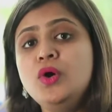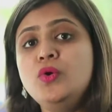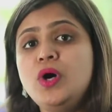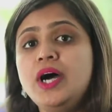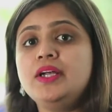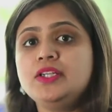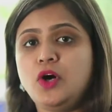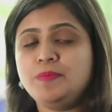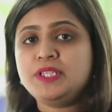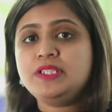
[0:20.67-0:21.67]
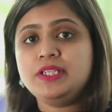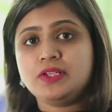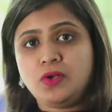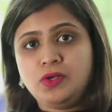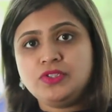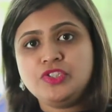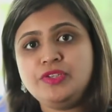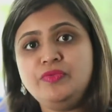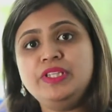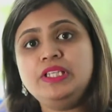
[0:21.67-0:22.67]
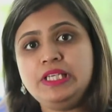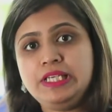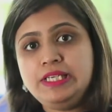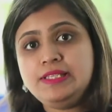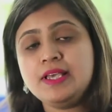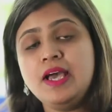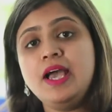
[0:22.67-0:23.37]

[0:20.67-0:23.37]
who are adopting technology with ease